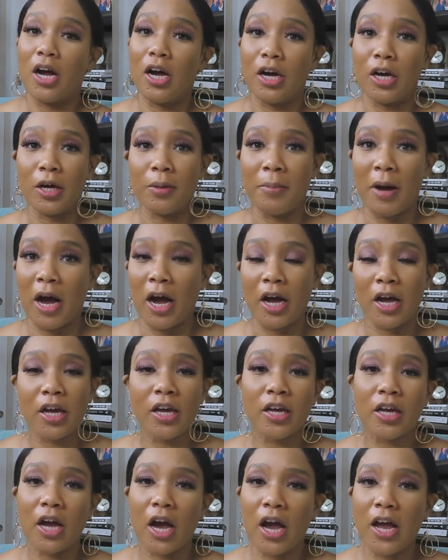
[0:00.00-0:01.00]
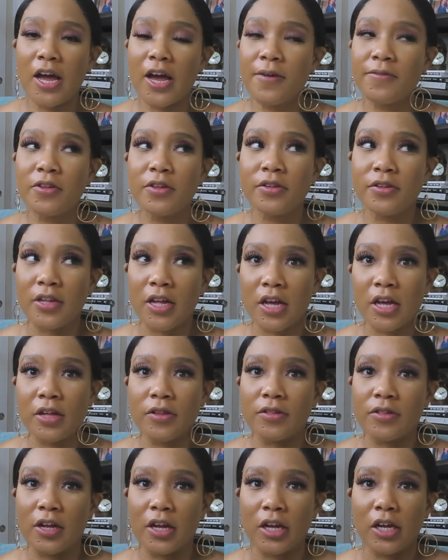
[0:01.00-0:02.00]
um, I, I have to
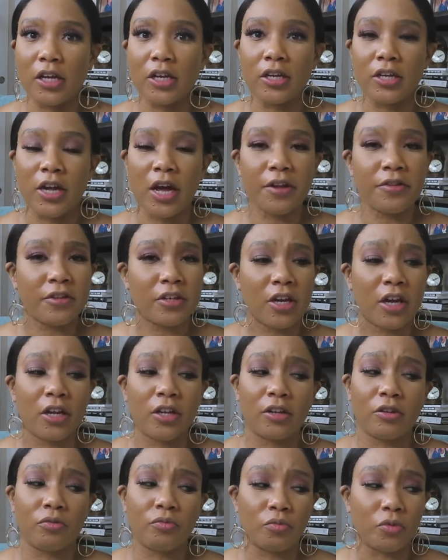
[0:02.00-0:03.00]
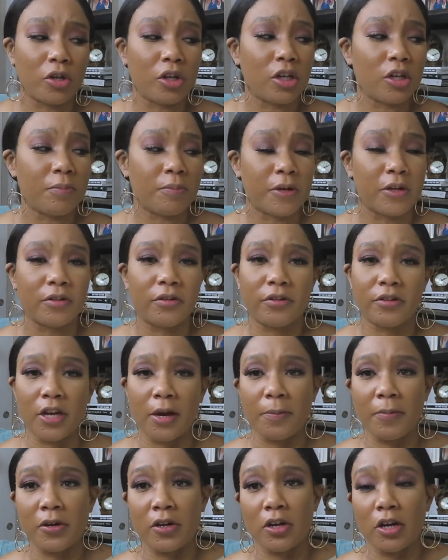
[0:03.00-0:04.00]
say, like, Nasty Gal has really been
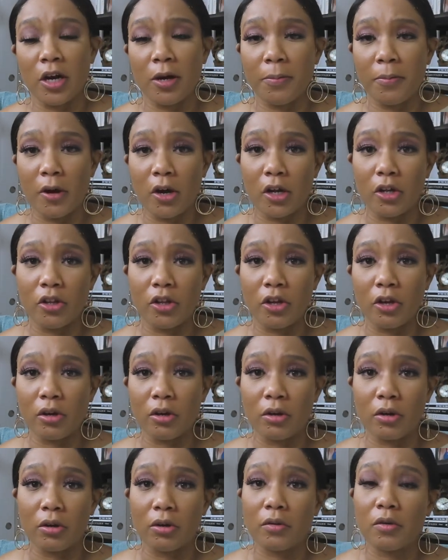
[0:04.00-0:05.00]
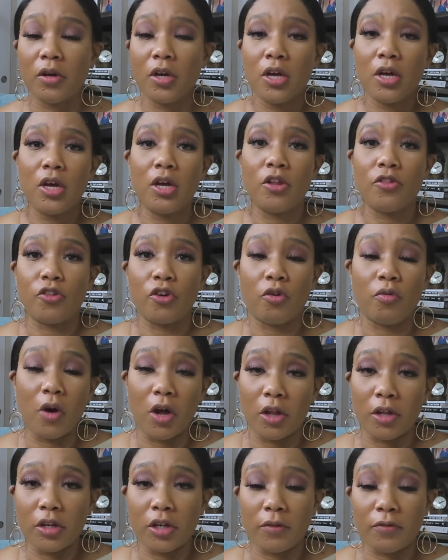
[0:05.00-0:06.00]
stepping it up on their... the
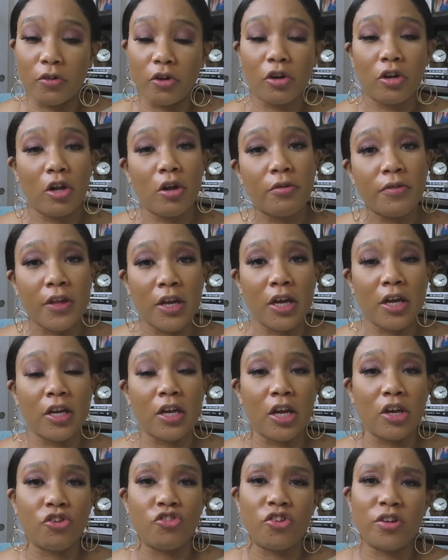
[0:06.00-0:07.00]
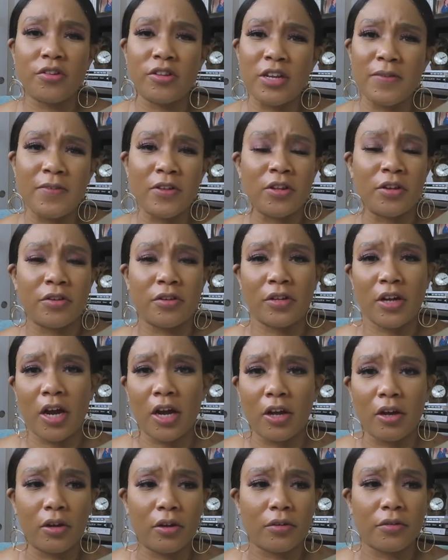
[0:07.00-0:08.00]
quality of their clothing and just even the
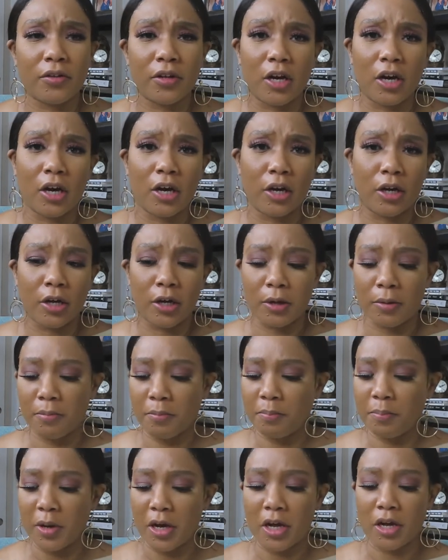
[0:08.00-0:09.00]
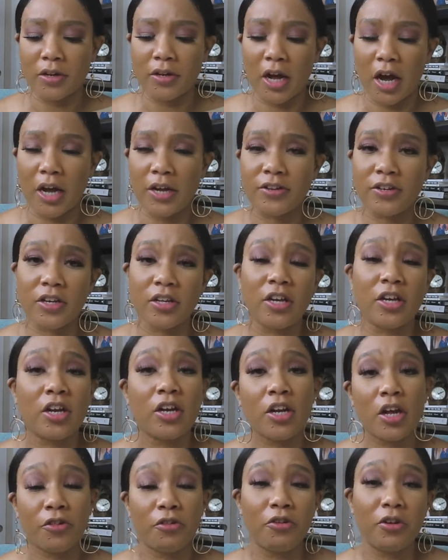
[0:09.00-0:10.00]
styles. Um, but I did get
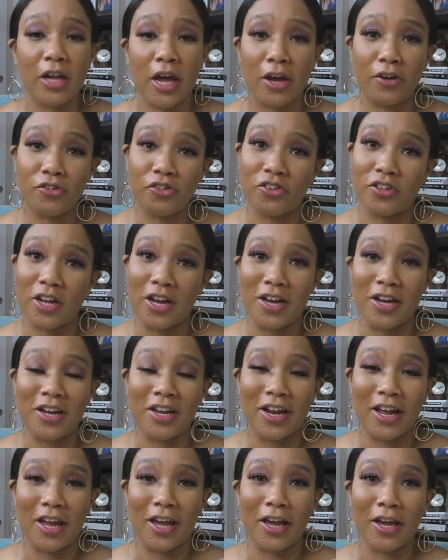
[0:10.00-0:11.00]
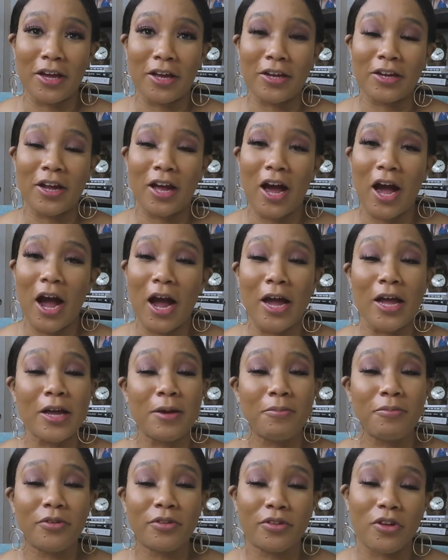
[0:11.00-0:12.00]
another lounge set, and
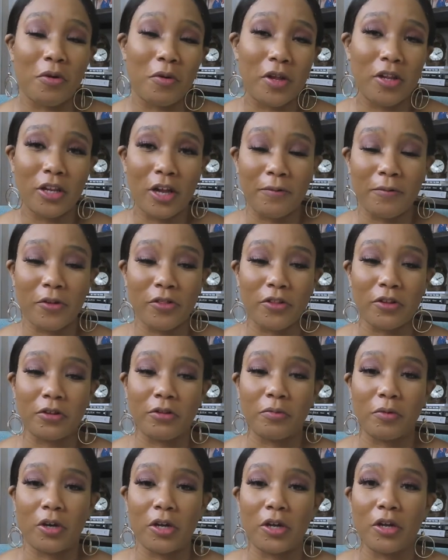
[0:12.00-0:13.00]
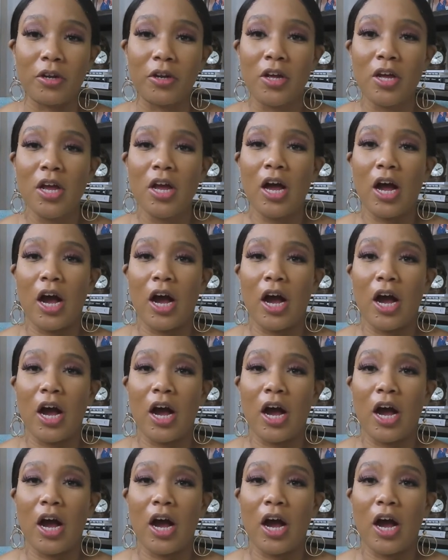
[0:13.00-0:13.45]
I am so in love with this one.